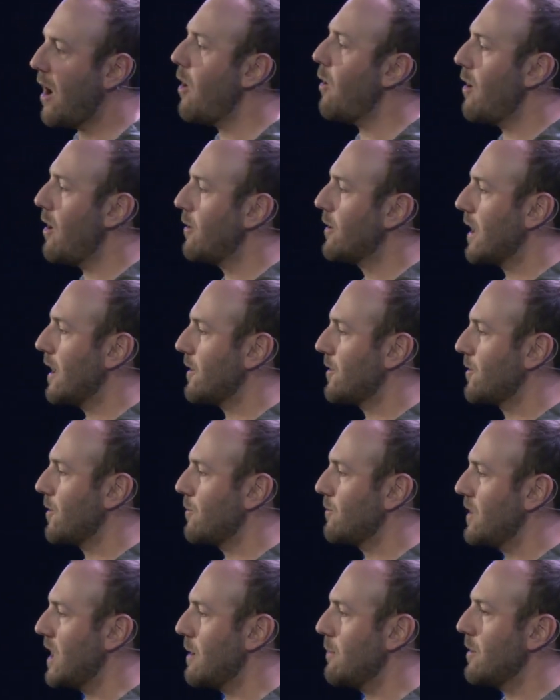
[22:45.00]
oh, okay,
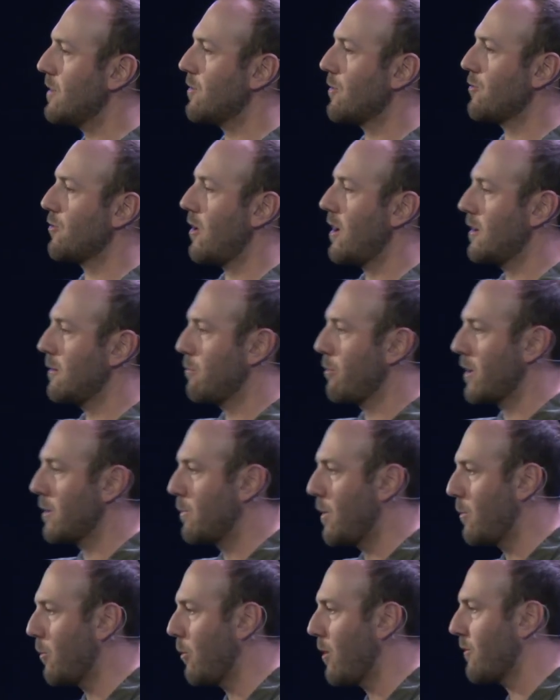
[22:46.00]
so demons are trying to
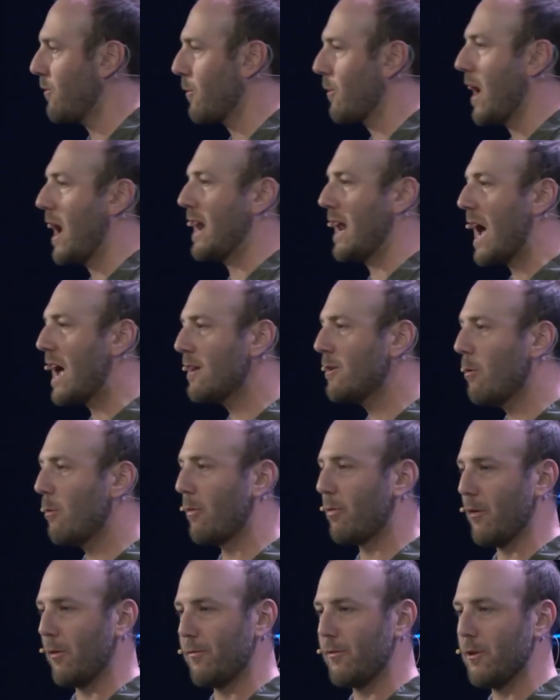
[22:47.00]
bring people away from God. I know
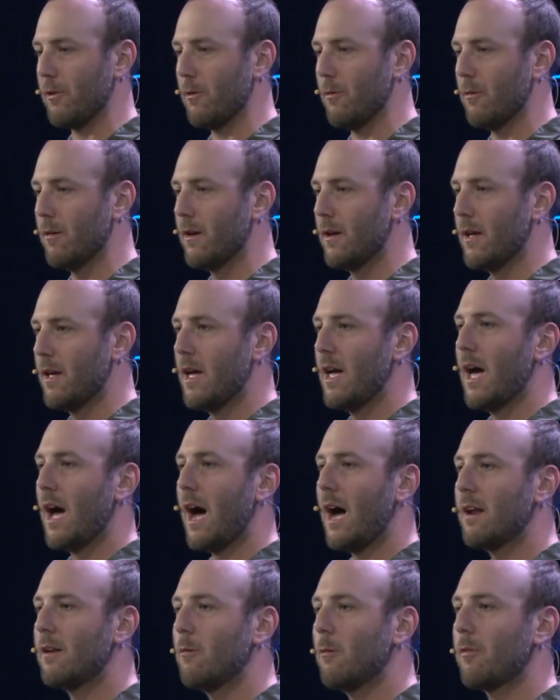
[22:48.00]
what they'll do.
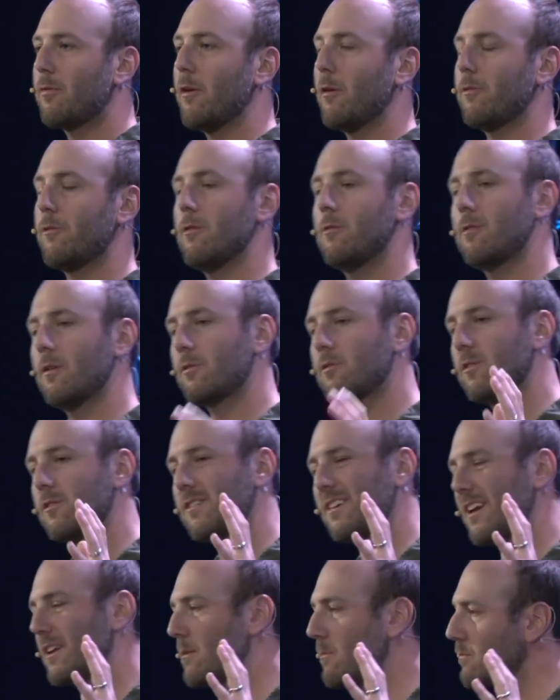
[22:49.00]
I know what they'll do. They'll
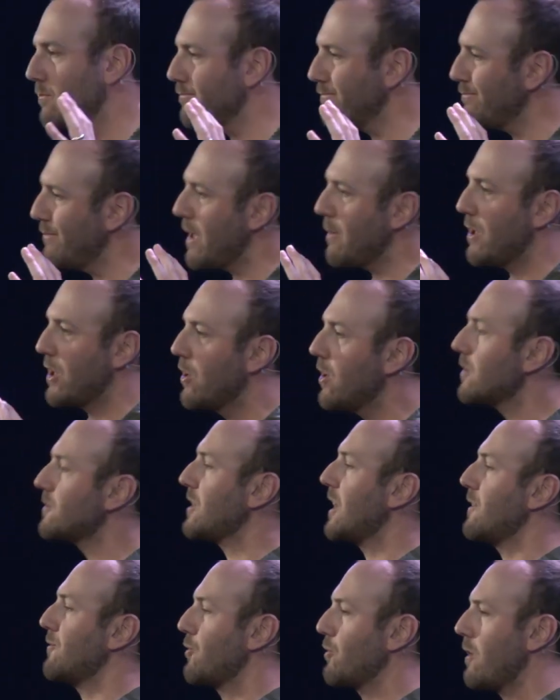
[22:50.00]
just get them maybe
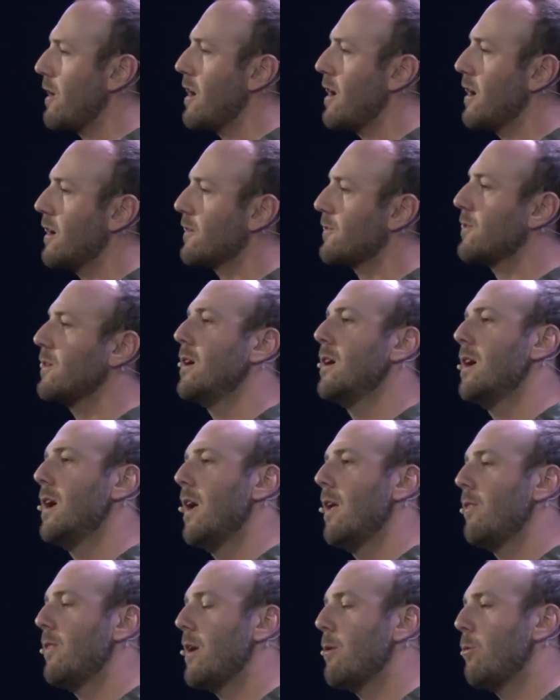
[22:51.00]
hooked on drugs.
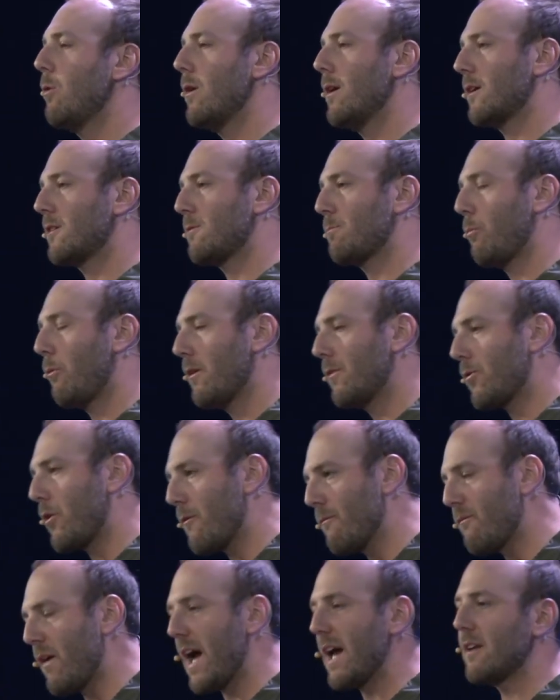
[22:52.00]
They will exploit
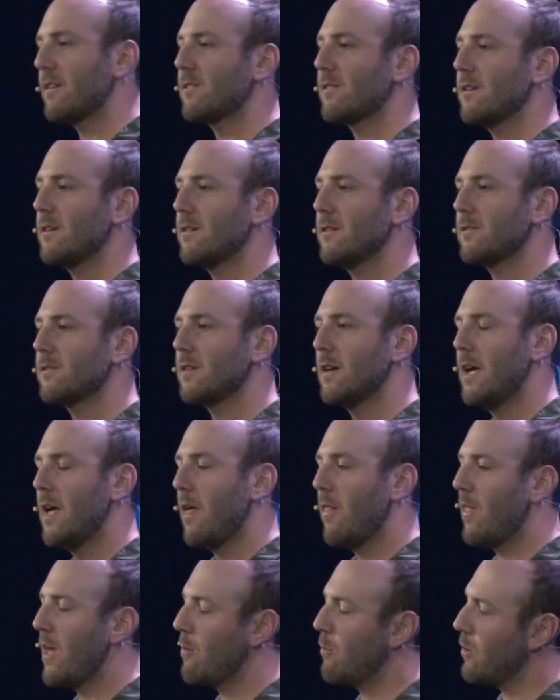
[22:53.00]
their vices.
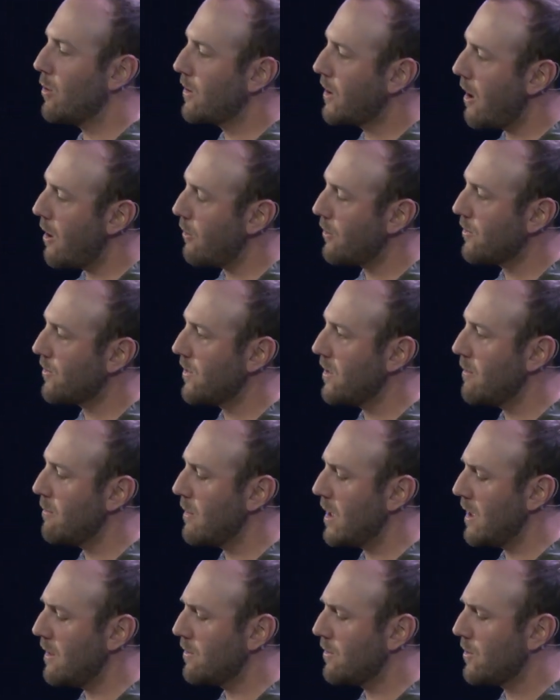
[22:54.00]
They will coax
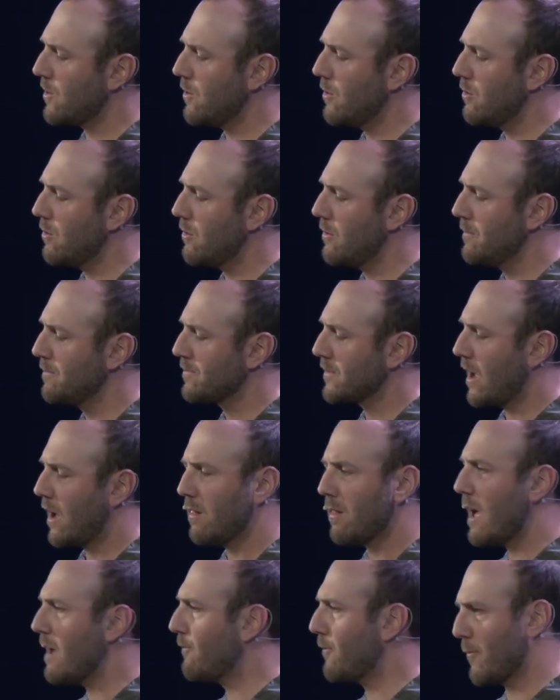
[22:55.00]
them into
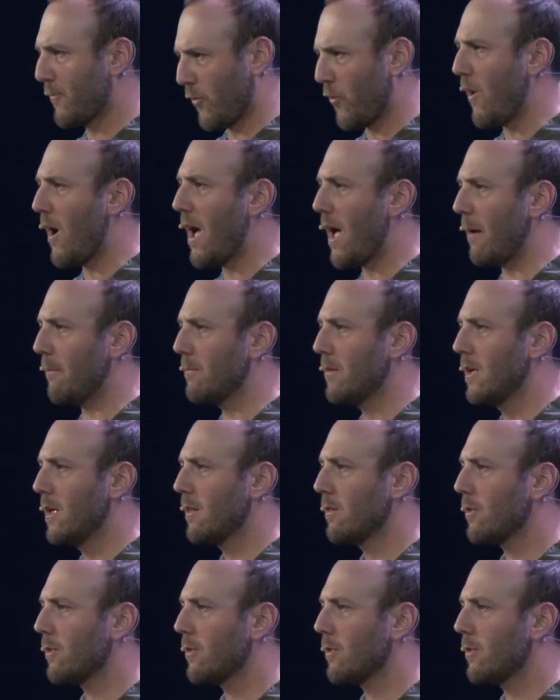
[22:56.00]
a life of crime.